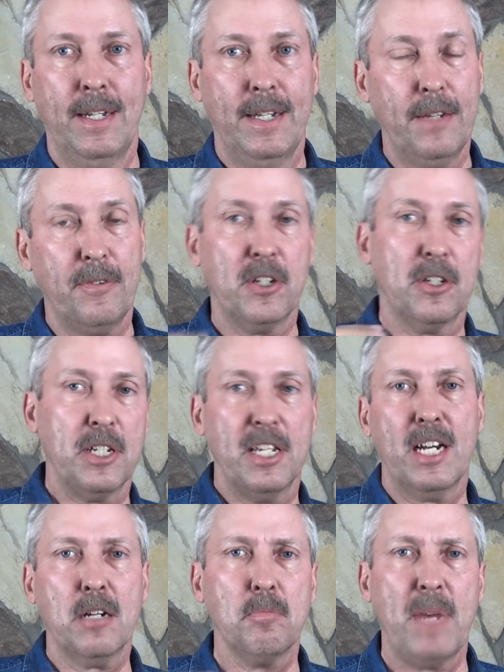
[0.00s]
if you're
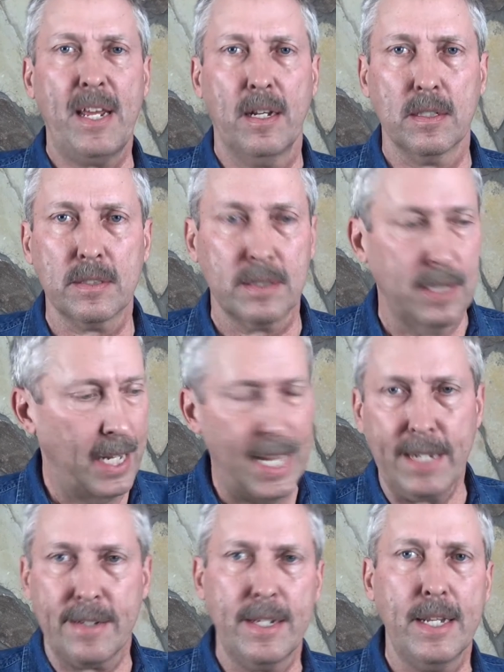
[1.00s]
young males,
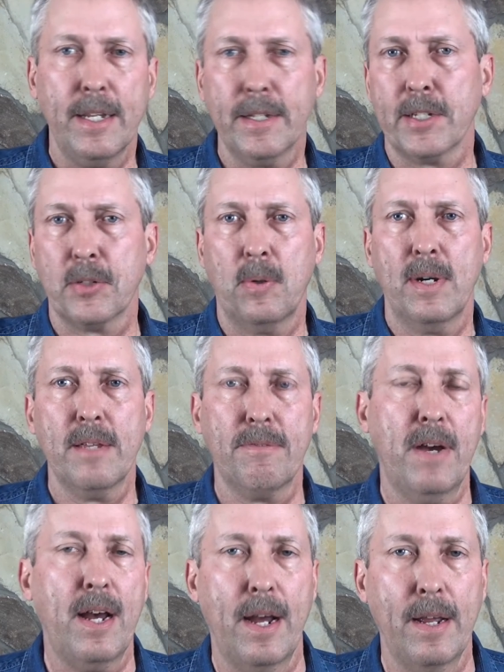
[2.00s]
18 to
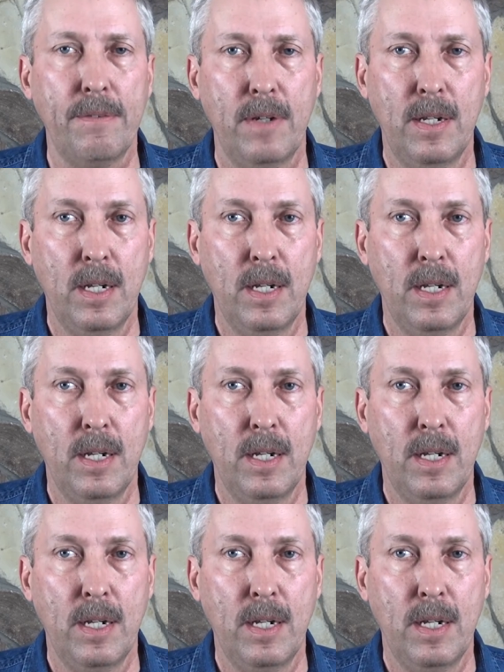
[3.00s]
25,